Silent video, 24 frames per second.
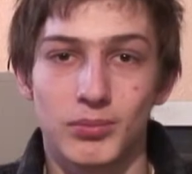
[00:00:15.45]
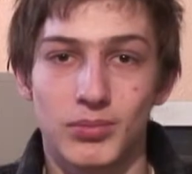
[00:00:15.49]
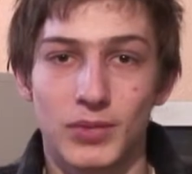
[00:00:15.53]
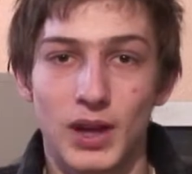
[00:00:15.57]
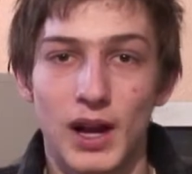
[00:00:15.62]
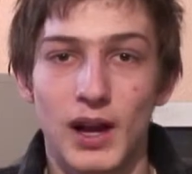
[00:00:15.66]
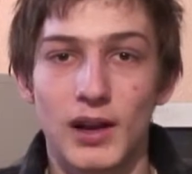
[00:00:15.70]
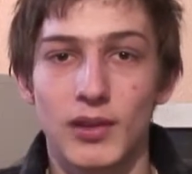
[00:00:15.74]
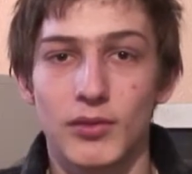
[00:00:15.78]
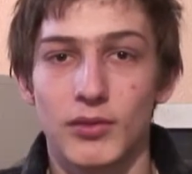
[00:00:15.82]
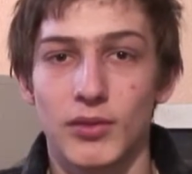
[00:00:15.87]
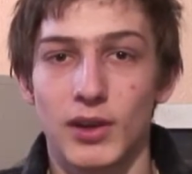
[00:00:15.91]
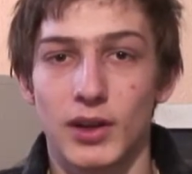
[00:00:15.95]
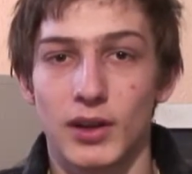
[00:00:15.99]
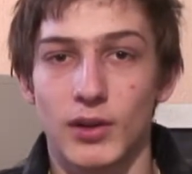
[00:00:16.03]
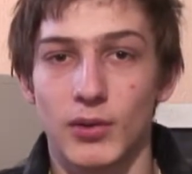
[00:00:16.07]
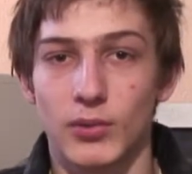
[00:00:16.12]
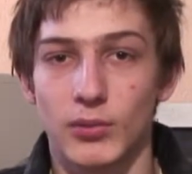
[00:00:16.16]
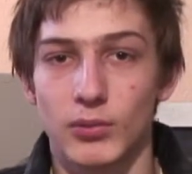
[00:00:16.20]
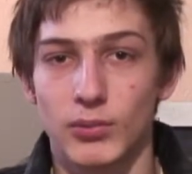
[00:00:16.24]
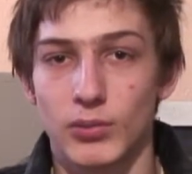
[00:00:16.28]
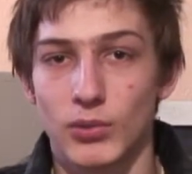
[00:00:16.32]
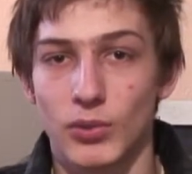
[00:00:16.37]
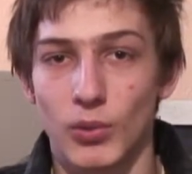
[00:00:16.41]
kind of like
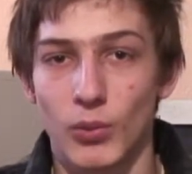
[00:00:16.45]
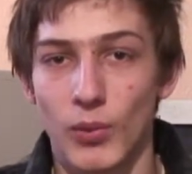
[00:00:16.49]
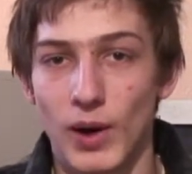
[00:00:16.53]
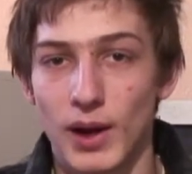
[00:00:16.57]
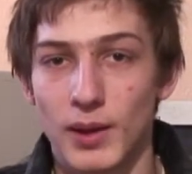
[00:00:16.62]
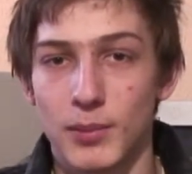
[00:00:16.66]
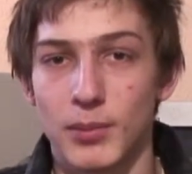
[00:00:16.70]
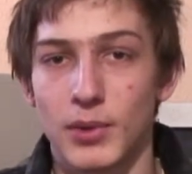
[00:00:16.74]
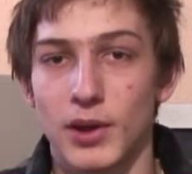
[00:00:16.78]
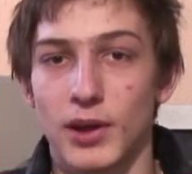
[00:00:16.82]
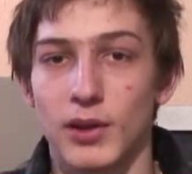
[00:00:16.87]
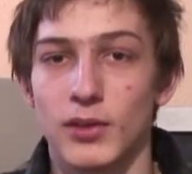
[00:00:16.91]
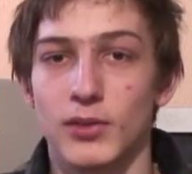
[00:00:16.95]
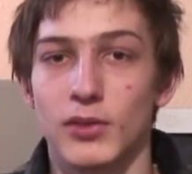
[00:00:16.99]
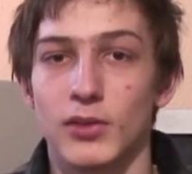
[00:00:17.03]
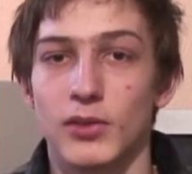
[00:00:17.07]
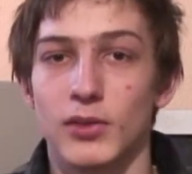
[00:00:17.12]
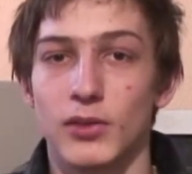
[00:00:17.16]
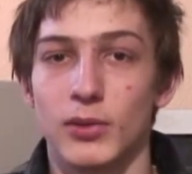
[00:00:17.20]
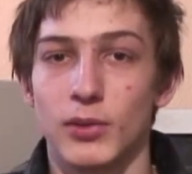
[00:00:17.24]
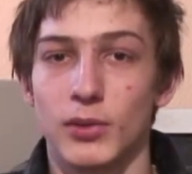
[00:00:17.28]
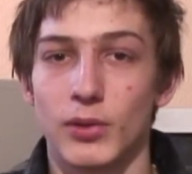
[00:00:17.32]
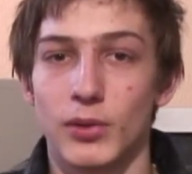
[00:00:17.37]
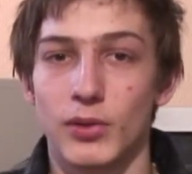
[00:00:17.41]
the white
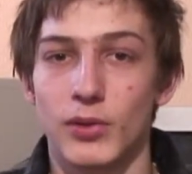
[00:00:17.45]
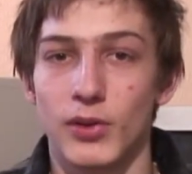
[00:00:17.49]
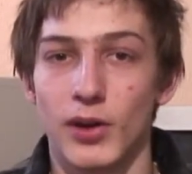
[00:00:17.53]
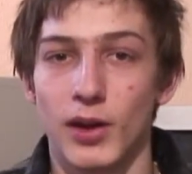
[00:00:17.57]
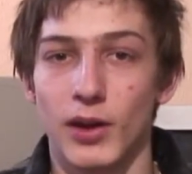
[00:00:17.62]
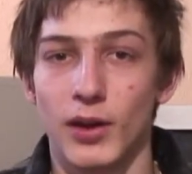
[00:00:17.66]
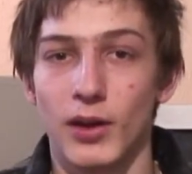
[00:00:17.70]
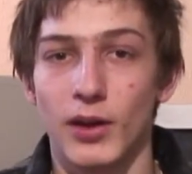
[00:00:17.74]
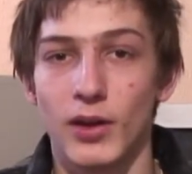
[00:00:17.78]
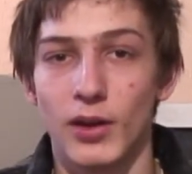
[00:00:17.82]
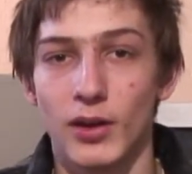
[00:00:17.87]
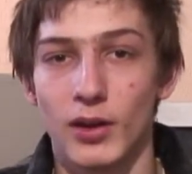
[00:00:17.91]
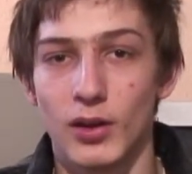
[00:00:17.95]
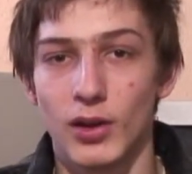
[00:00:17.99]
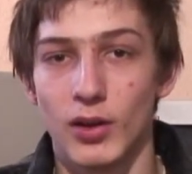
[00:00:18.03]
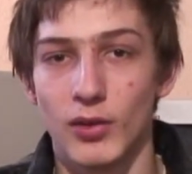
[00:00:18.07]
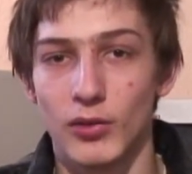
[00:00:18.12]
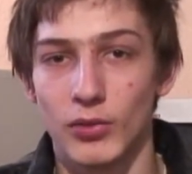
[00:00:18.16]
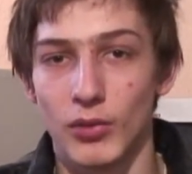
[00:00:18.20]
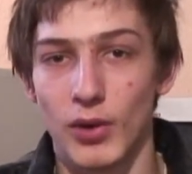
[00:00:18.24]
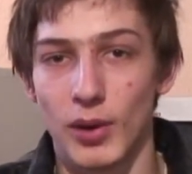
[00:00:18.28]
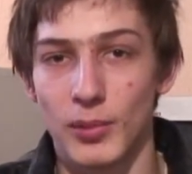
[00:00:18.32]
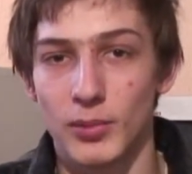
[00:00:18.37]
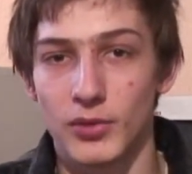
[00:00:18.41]
pages, you could say,
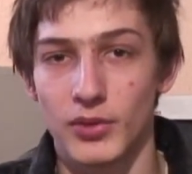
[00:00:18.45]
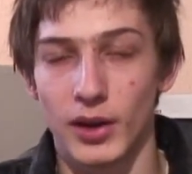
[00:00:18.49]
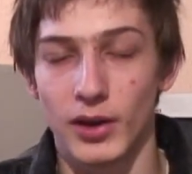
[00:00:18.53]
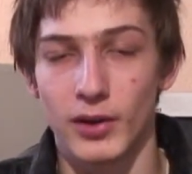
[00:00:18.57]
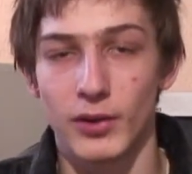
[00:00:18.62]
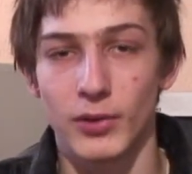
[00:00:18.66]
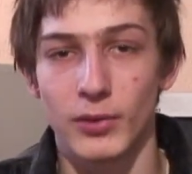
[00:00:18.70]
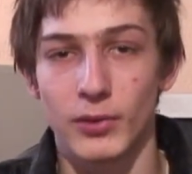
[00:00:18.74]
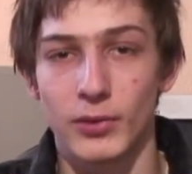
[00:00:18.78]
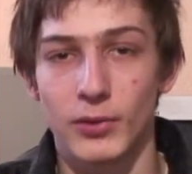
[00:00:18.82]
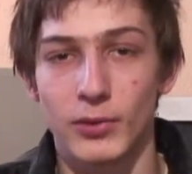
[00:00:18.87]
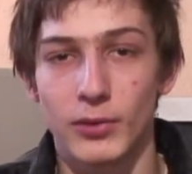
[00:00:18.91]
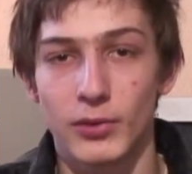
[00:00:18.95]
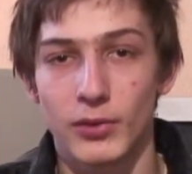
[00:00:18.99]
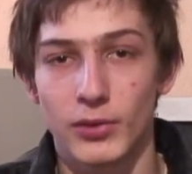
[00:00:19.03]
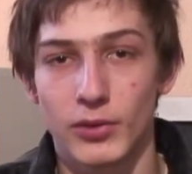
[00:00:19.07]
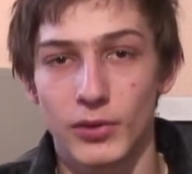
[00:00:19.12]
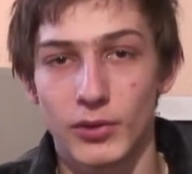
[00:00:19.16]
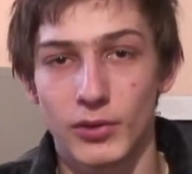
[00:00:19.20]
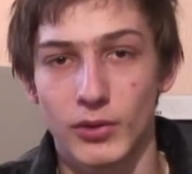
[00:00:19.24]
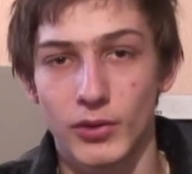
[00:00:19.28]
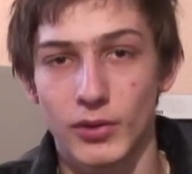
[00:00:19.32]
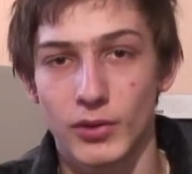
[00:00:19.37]
of website owners.